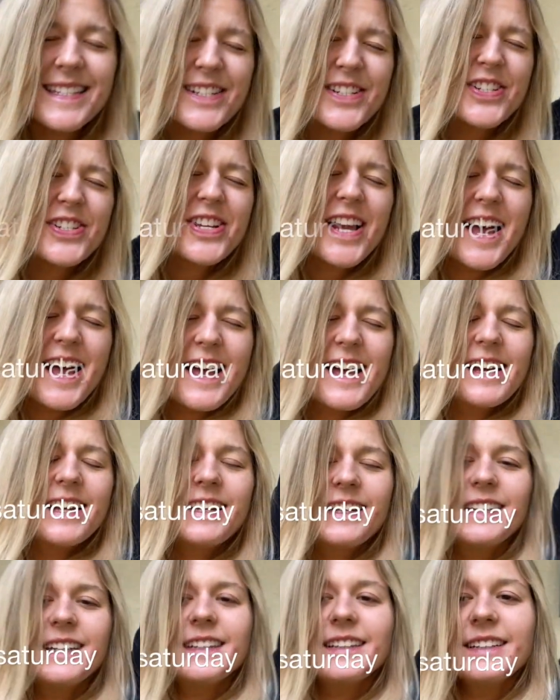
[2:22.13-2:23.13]
and
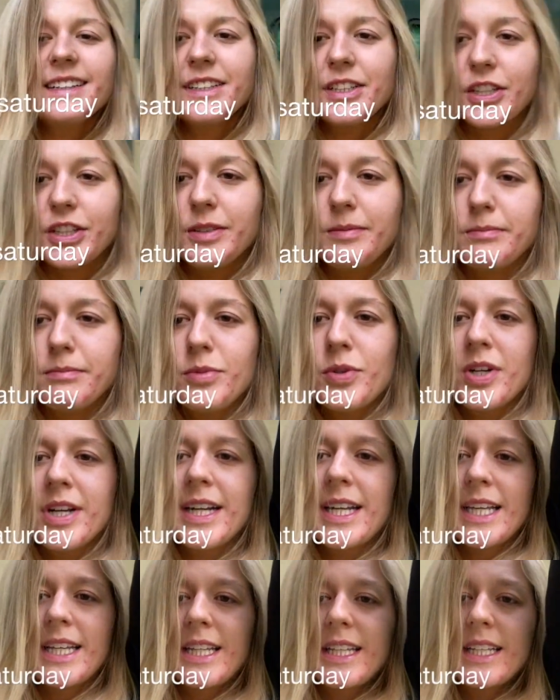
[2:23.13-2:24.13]
shine, good
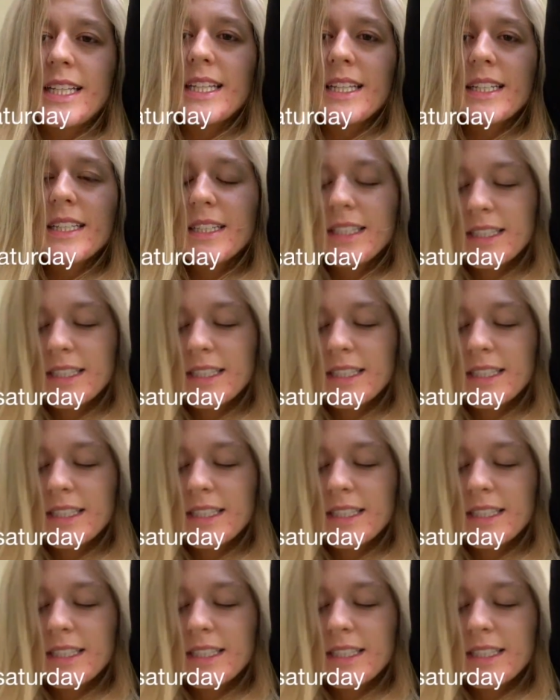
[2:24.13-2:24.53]
morning.